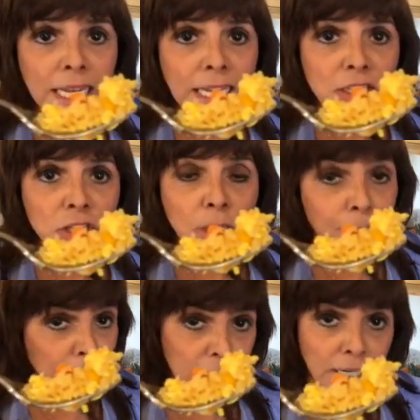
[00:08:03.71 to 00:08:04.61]
It's
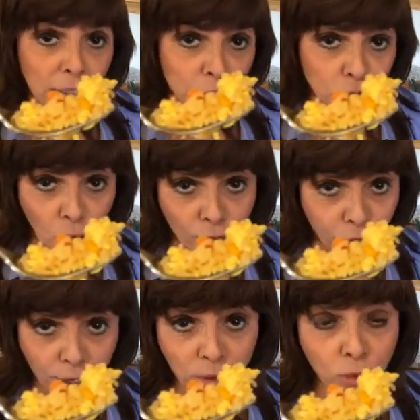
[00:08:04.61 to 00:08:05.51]
completely cholesterol
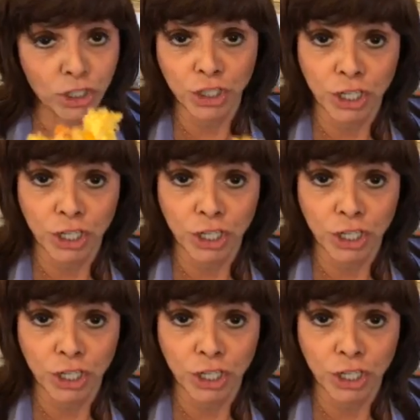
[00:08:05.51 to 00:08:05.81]
free, which,